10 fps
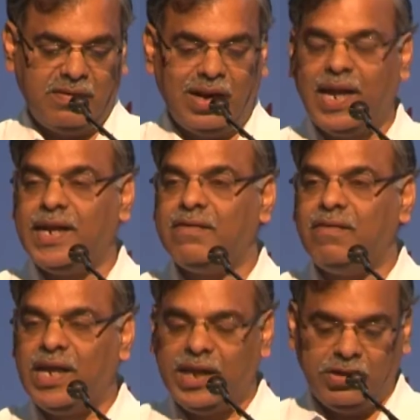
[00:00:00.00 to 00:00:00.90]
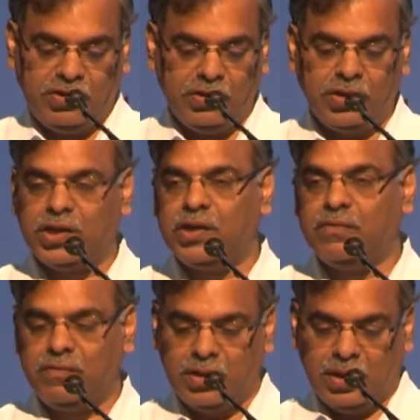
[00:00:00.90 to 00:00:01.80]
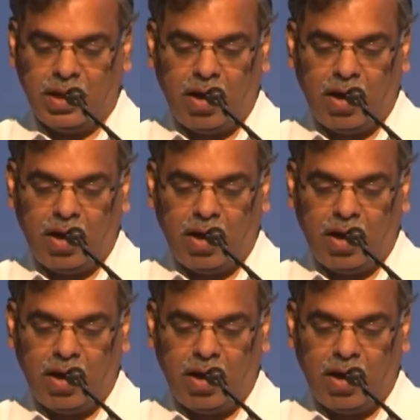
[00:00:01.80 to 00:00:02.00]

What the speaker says: relatively intuitive,